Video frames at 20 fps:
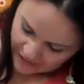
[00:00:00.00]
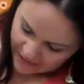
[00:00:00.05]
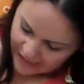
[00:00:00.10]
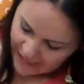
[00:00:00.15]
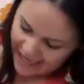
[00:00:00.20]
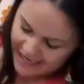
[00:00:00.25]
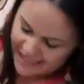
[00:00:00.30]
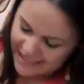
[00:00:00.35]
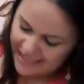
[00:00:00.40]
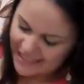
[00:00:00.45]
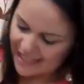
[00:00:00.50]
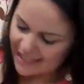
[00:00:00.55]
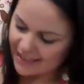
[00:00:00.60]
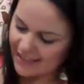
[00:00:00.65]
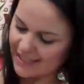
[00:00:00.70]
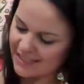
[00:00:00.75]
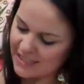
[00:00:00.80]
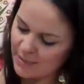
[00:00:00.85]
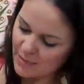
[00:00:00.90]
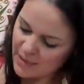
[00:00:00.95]
And again,
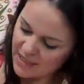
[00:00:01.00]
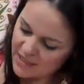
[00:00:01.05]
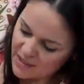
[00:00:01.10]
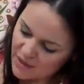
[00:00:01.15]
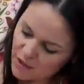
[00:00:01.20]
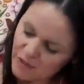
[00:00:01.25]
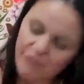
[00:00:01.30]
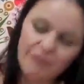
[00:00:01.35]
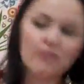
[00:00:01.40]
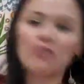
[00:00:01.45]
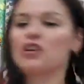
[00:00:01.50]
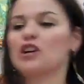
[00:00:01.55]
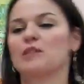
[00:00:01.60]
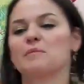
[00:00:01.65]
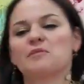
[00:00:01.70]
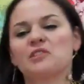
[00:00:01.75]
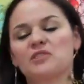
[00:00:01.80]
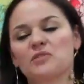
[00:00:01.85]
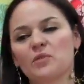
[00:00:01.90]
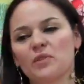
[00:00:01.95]
like some of these little
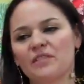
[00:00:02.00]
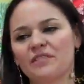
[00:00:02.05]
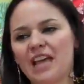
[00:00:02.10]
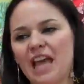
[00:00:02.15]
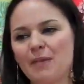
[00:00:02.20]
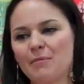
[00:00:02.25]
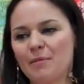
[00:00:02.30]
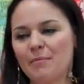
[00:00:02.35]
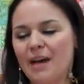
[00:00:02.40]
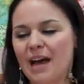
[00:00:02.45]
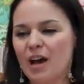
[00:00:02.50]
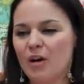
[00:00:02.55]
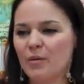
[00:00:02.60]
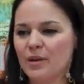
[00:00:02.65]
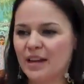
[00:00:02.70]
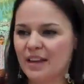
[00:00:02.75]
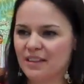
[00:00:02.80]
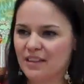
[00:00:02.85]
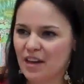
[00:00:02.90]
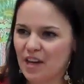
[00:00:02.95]
forms just sort of came about when
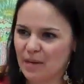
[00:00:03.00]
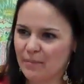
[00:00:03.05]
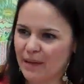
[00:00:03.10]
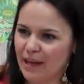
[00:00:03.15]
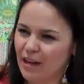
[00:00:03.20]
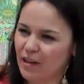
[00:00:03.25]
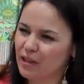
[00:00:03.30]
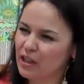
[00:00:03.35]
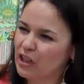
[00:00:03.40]
I thought about,